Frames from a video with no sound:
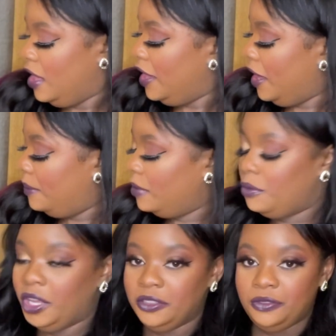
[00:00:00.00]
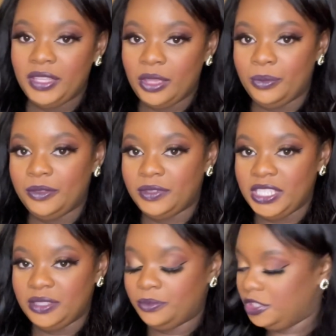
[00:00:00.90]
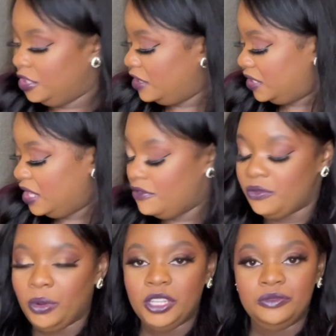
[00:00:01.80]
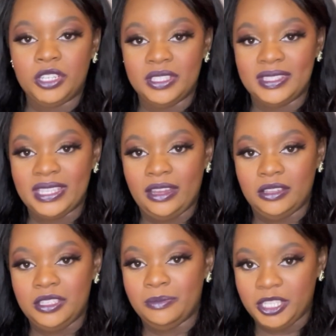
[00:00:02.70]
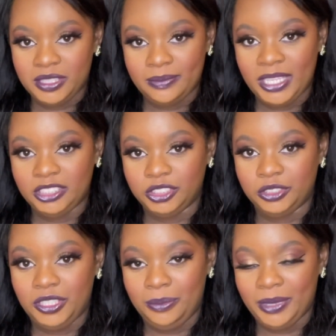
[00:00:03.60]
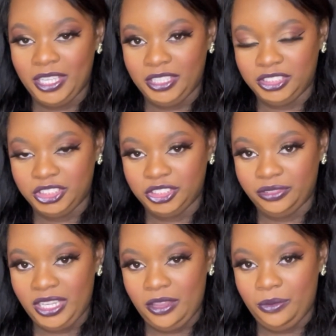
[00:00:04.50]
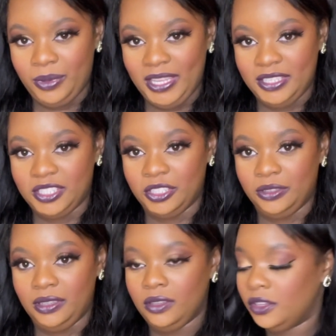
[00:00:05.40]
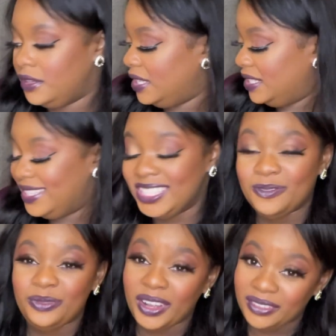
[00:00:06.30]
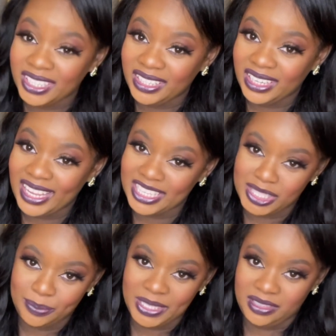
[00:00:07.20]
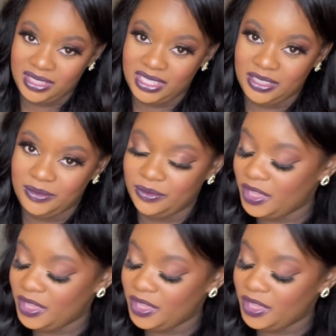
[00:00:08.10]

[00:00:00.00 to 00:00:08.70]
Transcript: One thing with these products, if one runs out, you must make sure you buy it straight away. So, you know, it is very expensive.